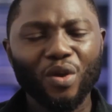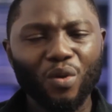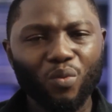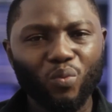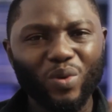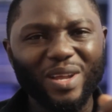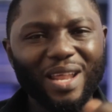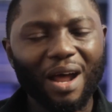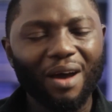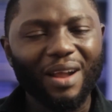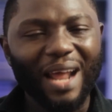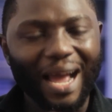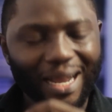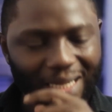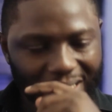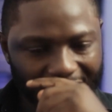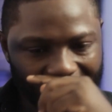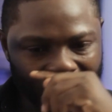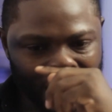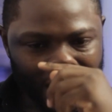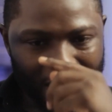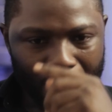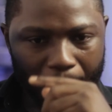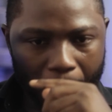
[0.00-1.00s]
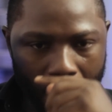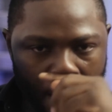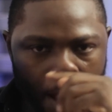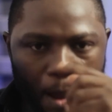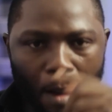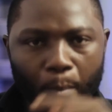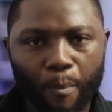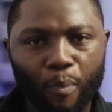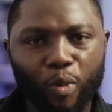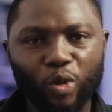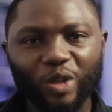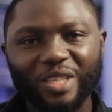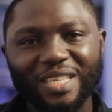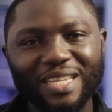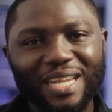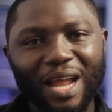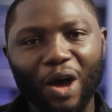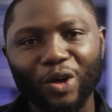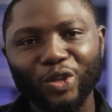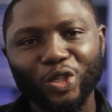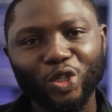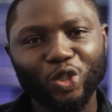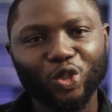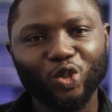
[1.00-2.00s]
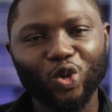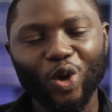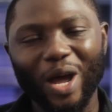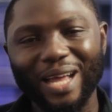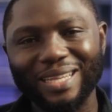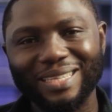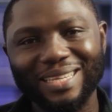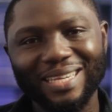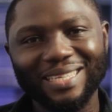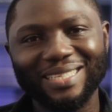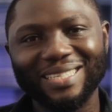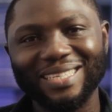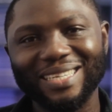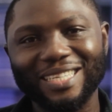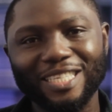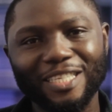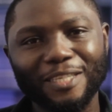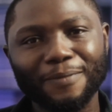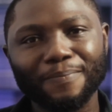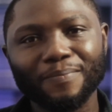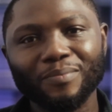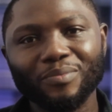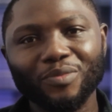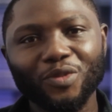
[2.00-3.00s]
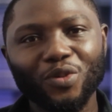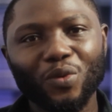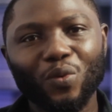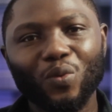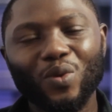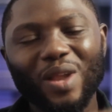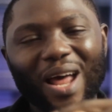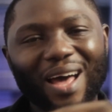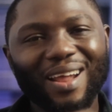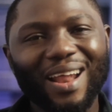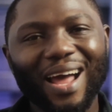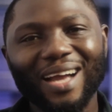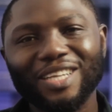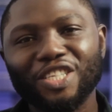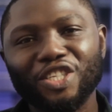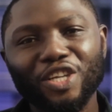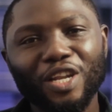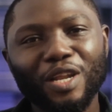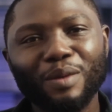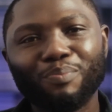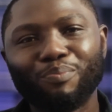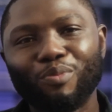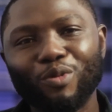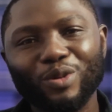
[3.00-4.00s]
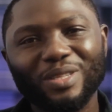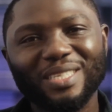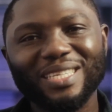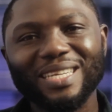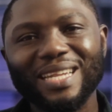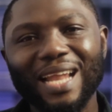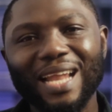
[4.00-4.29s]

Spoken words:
without actually putting out strategies, without actually putting